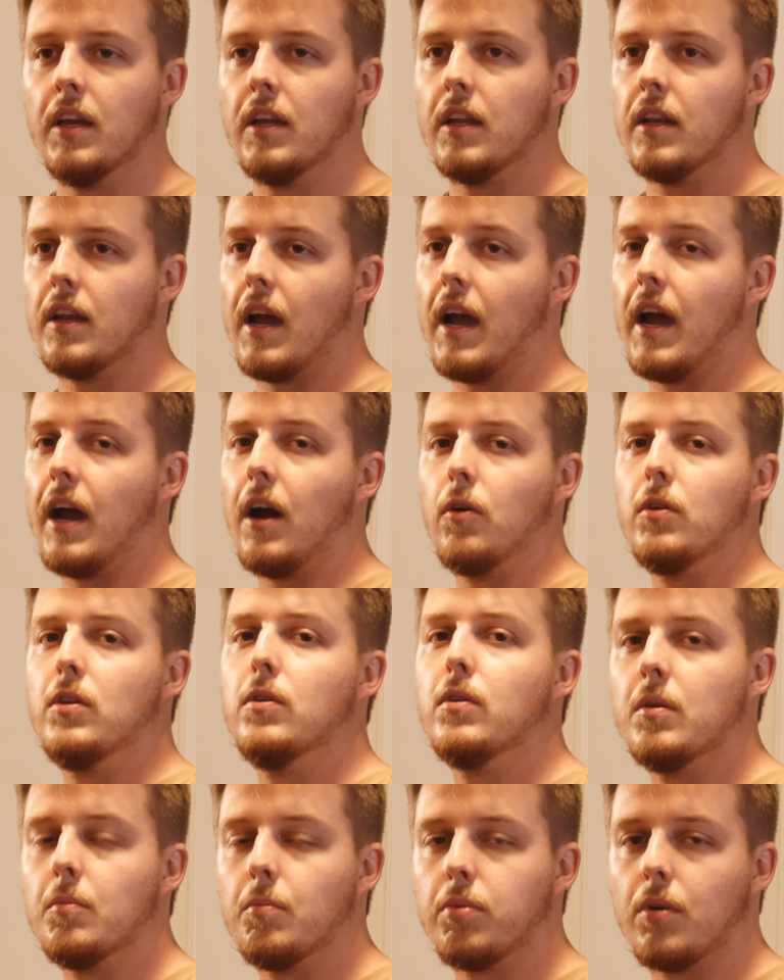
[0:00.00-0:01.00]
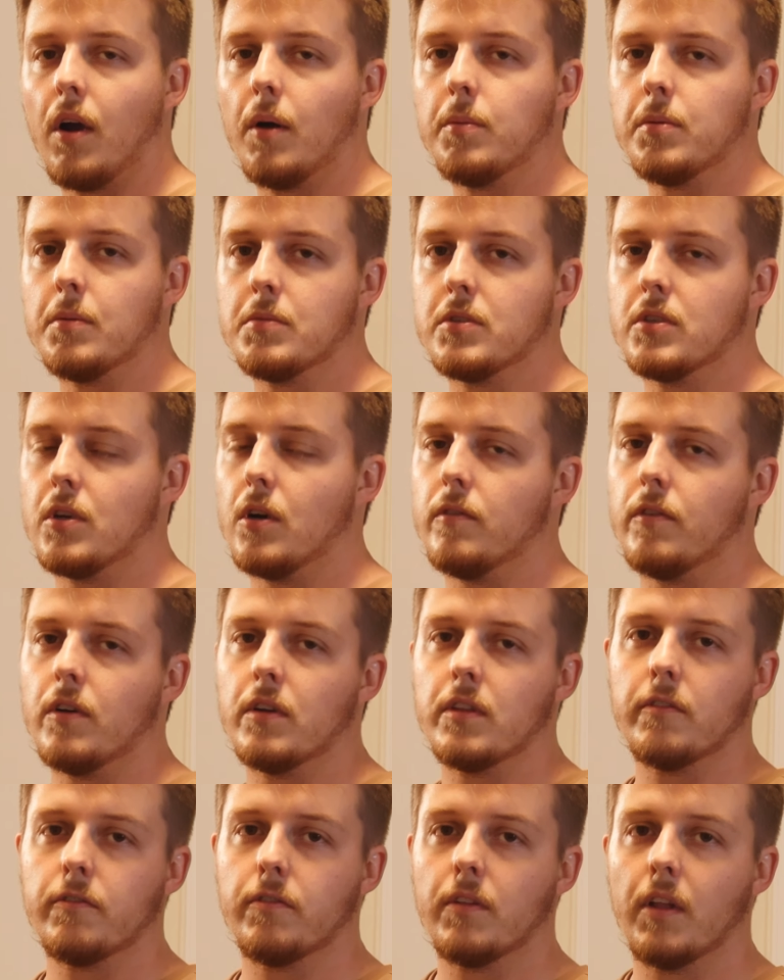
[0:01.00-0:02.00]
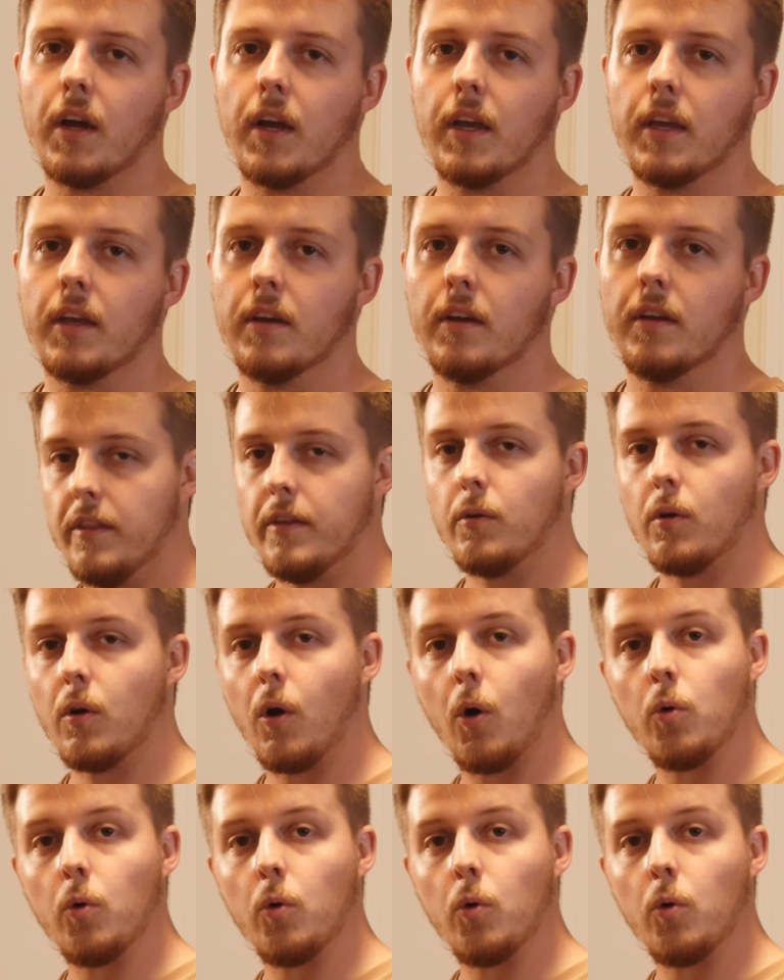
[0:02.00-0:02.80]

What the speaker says: and how you can problem solve on the fly. There are